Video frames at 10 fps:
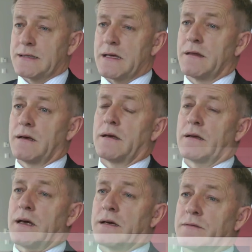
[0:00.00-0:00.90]
I think
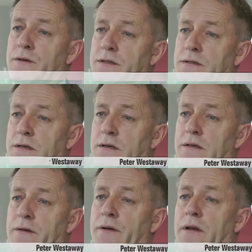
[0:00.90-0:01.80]
index funds are
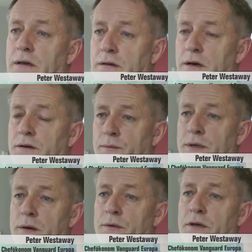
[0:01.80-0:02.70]
definitely going to
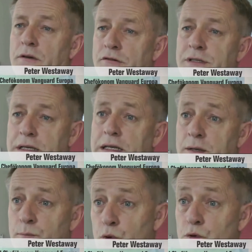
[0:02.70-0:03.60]
become an
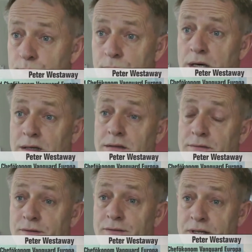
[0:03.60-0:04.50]
increasingly important part
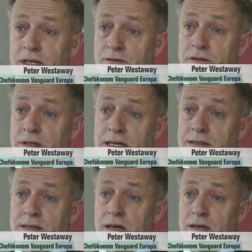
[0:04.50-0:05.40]
of the financial
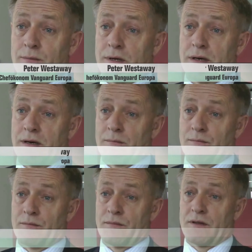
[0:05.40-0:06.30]
landscape.
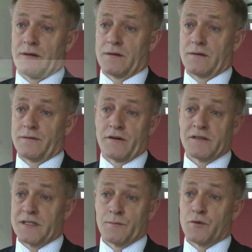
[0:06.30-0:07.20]
The
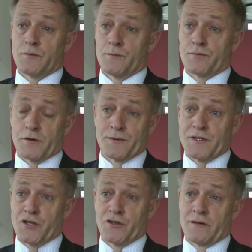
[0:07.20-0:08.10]
very simple
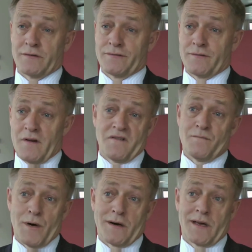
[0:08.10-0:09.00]
proposition
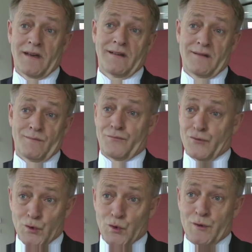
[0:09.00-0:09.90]
of buying
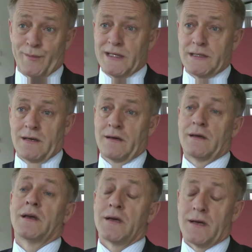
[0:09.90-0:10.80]
broad beta
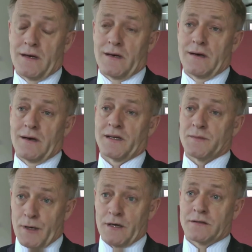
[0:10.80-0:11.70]
as
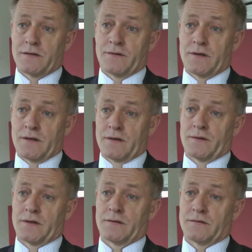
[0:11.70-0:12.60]
part of
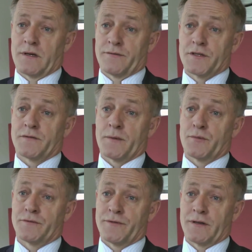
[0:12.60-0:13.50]
a diversified
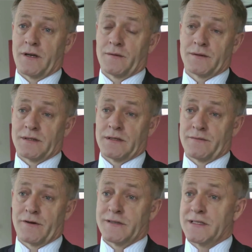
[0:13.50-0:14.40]
portfolio is
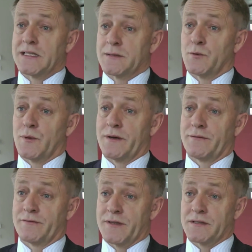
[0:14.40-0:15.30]
a very sensible way
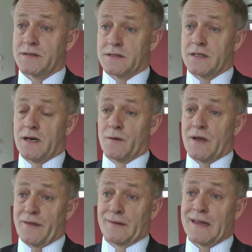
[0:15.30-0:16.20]
for investors to go, and
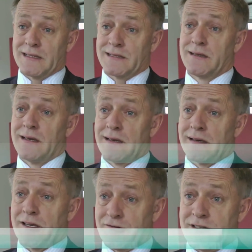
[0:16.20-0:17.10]
I think that's
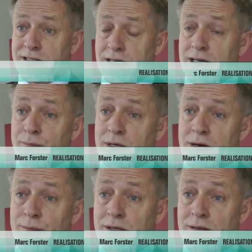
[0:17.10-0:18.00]
increasingly
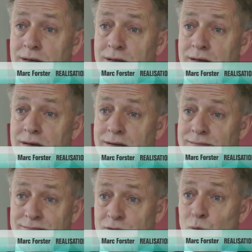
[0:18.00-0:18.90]
becoming
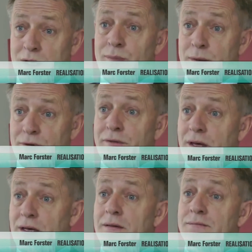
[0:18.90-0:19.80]
the way people are thinking.